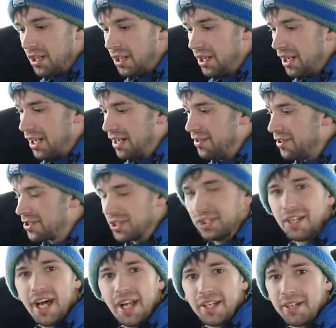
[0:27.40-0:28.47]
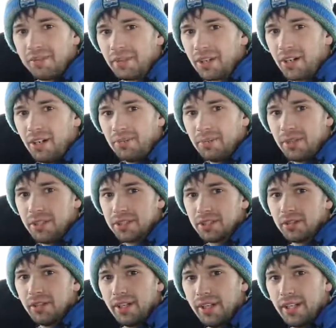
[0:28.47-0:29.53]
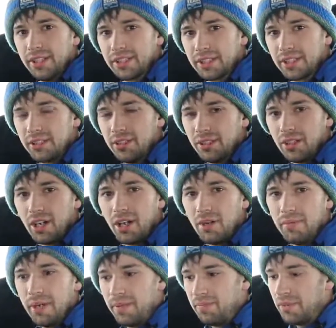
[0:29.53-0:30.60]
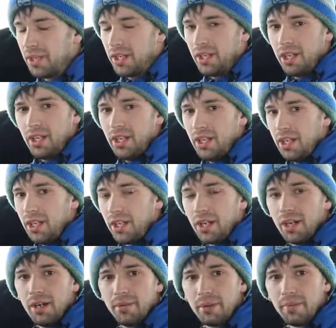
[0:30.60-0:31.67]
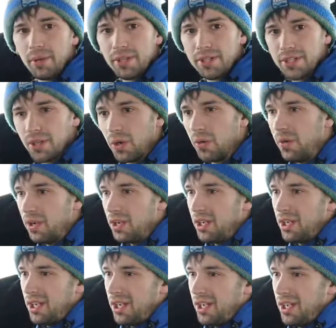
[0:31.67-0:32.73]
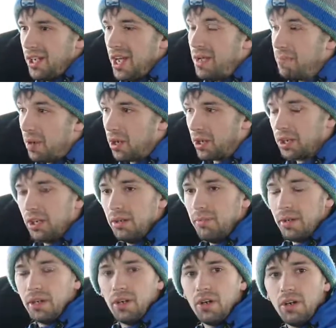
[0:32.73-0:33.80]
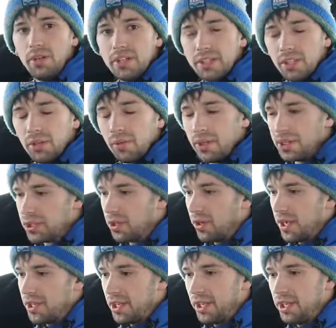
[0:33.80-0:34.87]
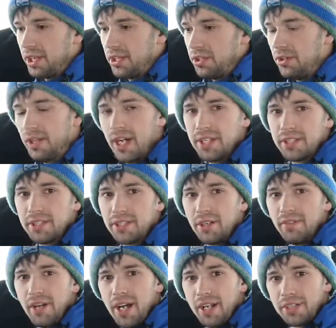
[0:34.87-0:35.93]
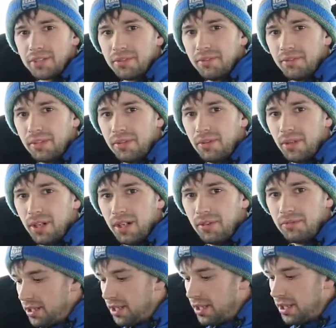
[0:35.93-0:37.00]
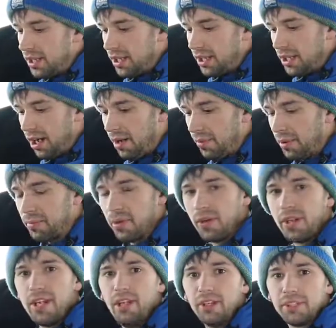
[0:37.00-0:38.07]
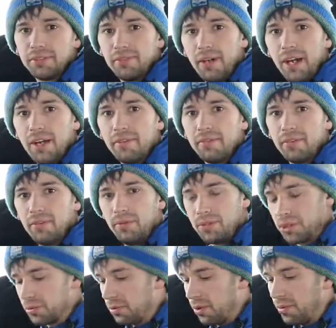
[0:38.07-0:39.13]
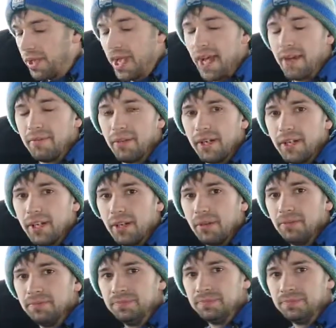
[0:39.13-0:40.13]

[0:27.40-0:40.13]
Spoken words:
And there's a lot of different companies, Lowrance, Garmin, and Humminbird, and Markham, and all these other ones. So I think you guys deserve an honest review of the Humminbird Helix 5, which is what we have right now.